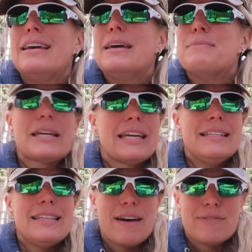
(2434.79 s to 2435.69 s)
And my
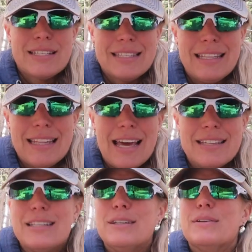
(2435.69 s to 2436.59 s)
kids have to see
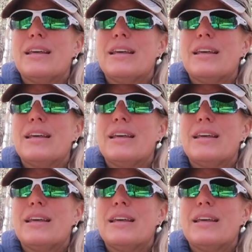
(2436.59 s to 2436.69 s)
that too.